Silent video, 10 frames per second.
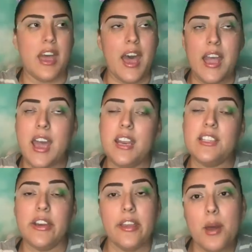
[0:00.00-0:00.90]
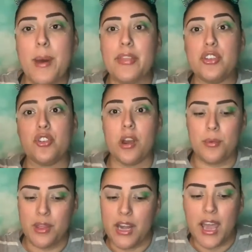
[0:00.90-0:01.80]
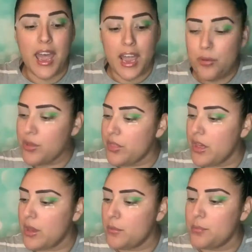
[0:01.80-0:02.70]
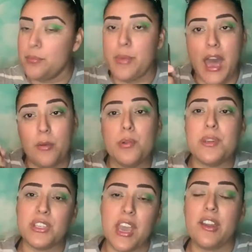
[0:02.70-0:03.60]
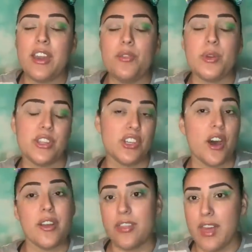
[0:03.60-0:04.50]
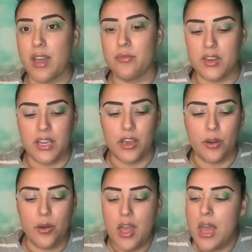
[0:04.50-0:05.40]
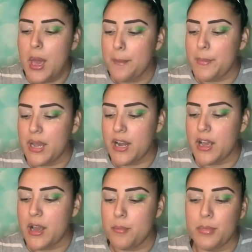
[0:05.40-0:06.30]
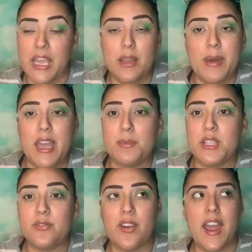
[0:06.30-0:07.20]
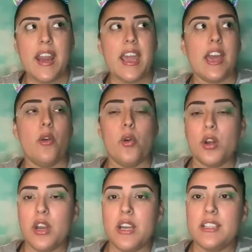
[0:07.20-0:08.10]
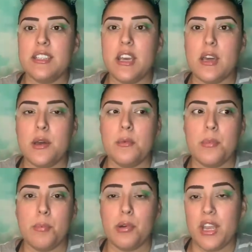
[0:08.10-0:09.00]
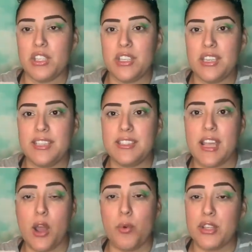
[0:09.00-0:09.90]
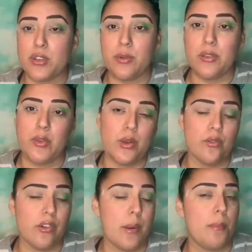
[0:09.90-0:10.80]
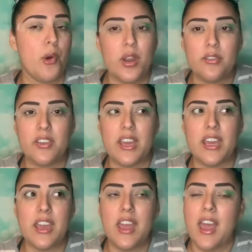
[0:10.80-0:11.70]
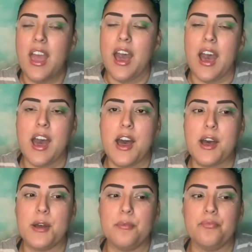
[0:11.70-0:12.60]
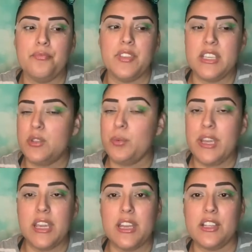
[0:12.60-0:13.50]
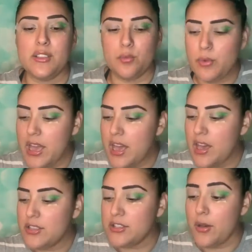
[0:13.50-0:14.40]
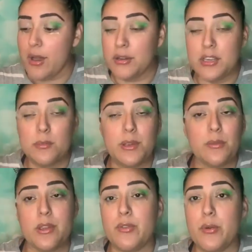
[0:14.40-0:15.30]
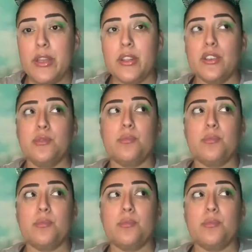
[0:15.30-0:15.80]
I gotta tell you about the drama that I had with them. I will be sharing with y'all in that video. But getting my Ipsy Friday, I ordered some brushes that I want to review from Morphe this weekend as well. So I'm gonna be reviewing those